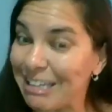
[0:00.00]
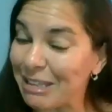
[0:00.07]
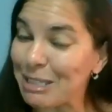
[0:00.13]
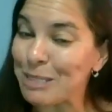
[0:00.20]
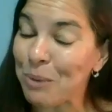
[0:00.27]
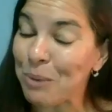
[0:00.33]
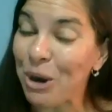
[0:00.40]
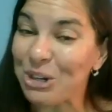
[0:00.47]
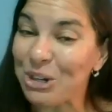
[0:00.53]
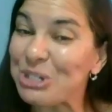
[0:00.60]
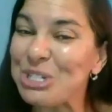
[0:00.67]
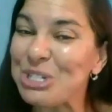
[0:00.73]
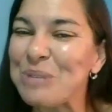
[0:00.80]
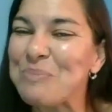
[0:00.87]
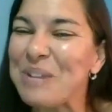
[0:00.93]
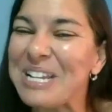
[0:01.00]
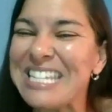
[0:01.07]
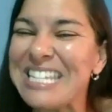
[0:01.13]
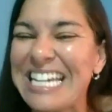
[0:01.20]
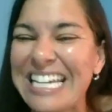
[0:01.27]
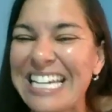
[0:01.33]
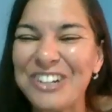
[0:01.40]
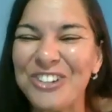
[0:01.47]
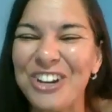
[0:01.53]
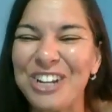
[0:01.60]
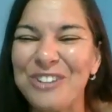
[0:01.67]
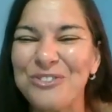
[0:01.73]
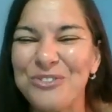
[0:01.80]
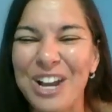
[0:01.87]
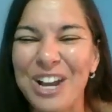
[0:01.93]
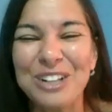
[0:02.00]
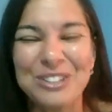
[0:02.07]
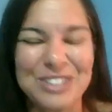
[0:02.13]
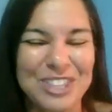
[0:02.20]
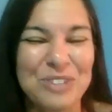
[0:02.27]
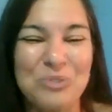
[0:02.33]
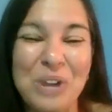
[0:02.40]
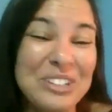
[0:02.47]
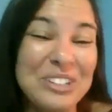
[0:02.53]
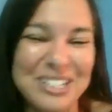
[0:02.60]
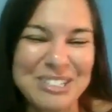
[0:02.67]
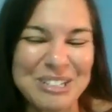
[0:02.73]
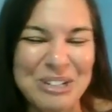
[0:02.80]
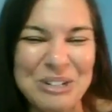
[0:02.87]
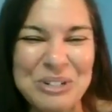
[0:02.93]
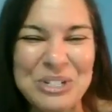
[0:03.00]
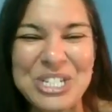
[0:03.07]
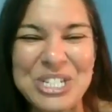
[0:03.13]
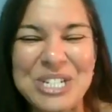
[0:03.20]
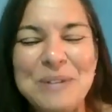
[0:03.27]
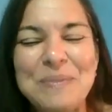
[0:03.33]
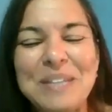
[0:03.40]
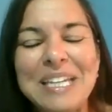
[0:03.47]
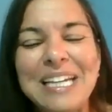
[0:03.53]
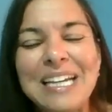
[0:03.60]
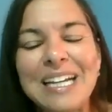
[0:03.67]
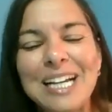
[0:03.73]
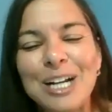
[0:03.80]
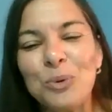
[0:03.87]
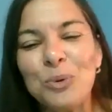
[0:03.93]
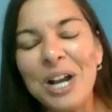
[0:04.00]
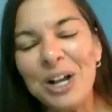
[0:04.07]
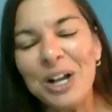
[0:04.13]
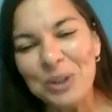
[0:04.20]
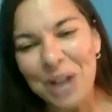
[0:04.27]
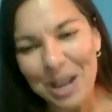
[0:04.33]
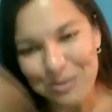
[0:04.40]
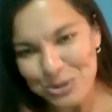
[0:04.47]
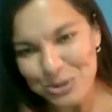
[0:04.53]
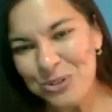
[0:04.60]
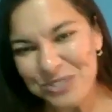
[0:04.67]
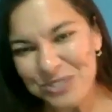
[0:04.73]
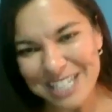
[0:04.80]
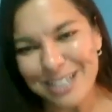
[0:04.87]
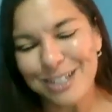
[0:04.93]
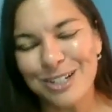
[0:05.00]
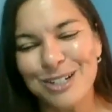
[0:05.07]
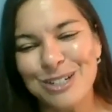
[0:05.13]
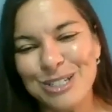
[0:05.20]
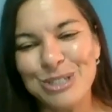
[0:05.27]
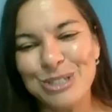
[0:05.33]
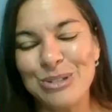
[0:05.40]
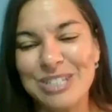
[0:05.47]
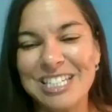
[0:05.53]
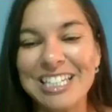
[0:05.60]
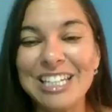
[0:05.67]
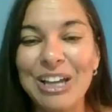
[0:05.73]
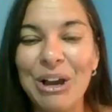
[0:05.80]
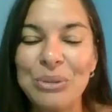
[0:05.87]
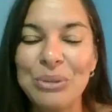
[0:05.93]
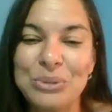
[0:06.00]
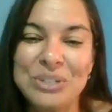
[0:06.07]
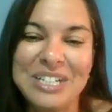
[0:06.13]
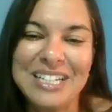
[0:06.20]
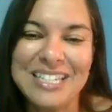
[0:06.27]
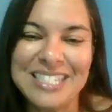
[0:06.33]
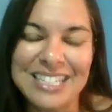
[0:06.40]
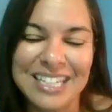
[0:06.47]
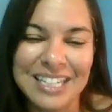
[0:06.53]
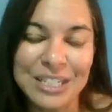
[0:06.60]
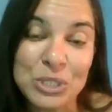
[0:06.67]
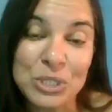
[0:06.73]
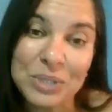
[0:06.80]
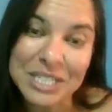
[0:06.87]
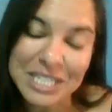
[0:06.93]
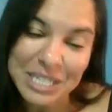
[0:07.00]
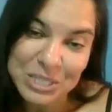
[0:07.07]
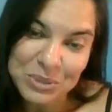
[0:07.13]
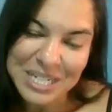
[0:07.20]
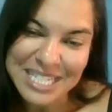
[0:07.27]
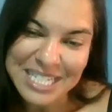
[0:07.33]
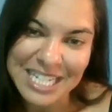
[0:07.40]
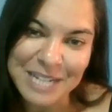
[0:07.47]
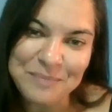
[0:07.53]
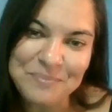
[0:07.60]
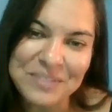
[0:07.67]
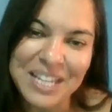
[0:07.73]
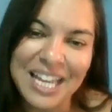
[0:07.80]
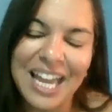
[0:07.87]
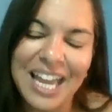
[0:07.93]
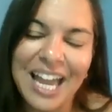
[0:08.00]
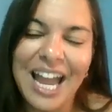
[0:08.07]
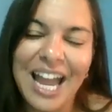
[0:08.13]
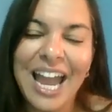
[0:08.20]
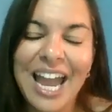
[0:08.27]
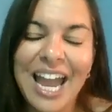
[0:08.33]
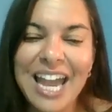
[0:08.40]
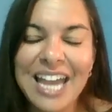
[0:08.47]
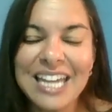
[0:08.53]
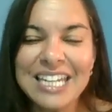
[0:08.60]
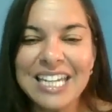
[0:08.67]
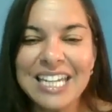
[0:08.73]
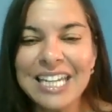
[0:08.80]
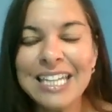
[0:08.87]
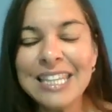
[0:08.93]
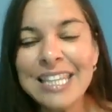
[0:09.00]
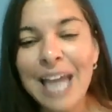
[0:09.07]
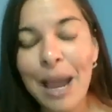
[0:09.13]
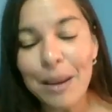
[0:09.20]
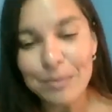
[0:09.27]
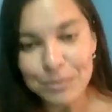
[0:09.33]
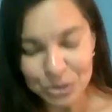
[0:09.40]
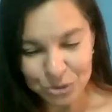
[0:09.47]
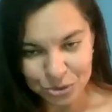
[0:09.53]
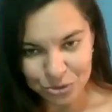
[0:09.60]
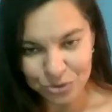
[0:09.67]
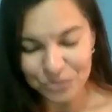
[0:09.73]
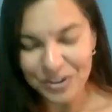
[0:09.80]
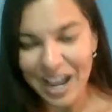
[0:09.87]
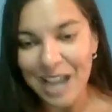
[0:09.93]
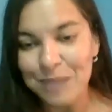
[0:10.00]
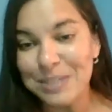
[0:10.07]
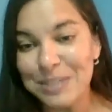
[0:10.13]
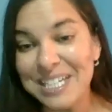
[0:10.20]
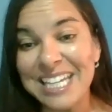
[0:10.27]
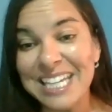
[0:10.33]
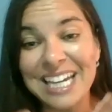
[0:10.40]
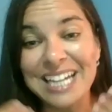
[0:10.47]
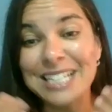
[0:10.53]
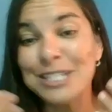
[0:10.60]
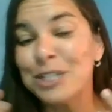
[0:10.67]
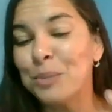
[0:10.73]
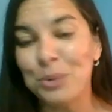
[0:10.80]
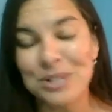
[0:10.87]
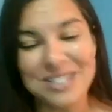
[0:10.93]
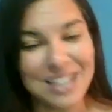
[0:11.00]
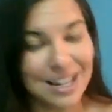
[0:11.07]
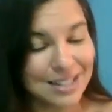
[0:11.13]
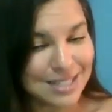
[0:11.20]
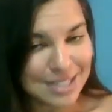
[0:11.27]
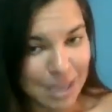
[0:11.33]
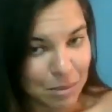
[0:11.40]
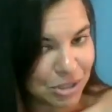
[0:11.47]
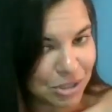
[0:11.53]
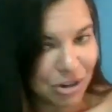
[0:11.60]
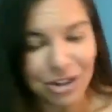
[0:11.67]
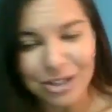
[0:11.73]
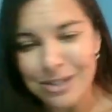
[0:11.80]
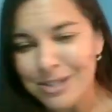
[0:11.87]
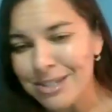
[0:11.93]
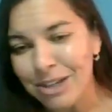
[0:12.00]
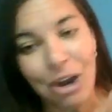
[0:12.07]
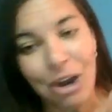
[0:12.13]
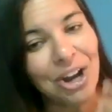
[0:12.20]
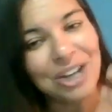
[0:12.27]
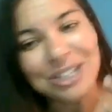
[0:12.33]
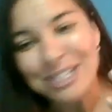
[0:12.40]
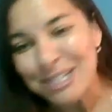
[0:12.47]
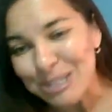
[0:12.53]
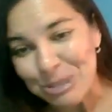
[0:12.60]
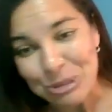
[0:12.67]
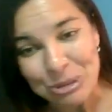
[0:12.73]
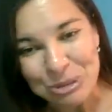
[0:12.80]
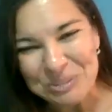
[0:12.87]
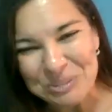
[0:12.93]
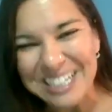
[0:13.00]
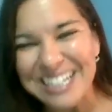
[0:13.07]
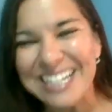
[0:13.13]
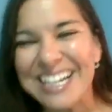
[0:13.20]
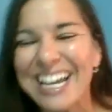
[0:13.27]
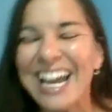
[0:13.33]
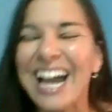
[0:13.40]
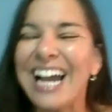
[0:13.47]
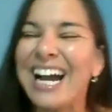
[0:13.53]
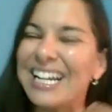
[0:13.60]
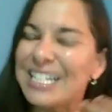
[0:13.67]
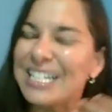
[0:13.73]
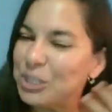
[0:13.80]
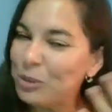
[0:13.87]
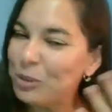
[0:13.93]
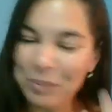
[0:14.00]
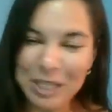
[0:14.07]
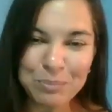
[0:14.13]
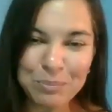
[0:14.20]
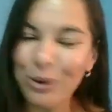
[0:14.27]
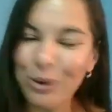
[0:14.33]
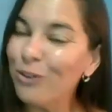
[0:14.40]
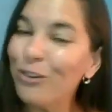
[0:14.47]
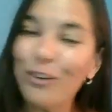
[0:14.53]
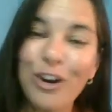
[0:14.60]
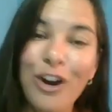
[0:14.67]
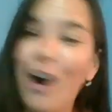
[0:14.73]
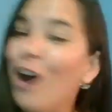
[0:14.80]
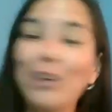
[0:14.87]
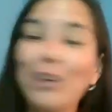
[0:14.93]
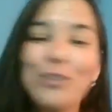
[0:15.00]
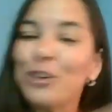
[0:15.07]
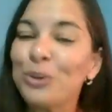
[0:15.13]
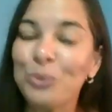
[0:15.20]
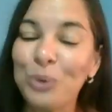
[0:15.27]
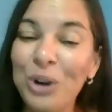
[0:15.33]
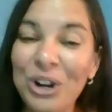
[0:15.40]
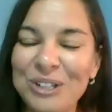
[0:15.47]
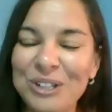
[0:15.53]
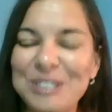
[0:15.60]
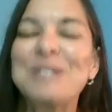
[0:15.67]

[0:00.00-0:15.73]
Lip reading: in this partnership as an integrative health and wellness coach. Well, I moved here to Utila, Honduras in 2020. And in that move, I began to present seminars on Zoom to people all over the world.